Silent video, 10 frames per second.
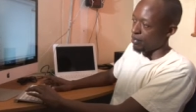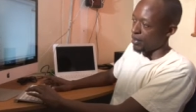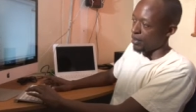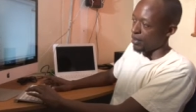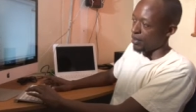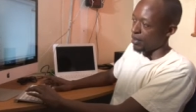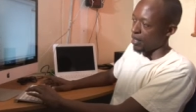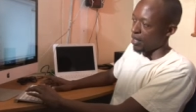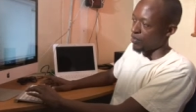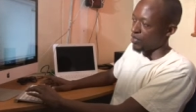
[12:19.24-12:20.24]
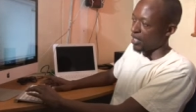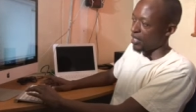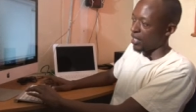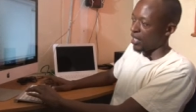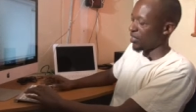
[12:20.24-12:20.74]
being outside
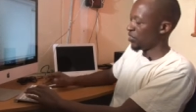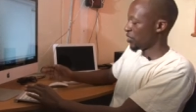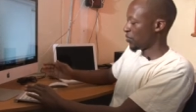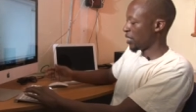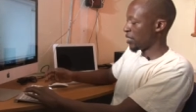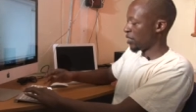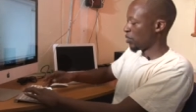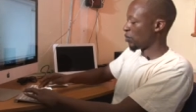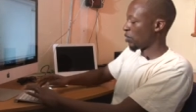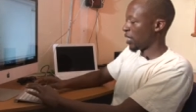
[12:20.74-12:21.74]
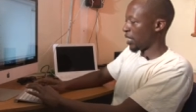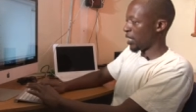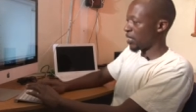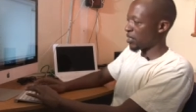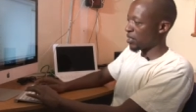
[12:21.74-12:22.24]
the car, you just write the normal
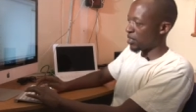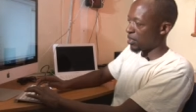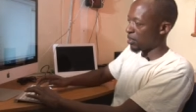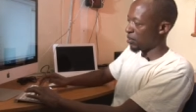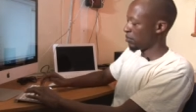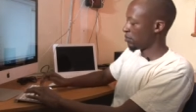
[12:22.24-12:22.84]
X.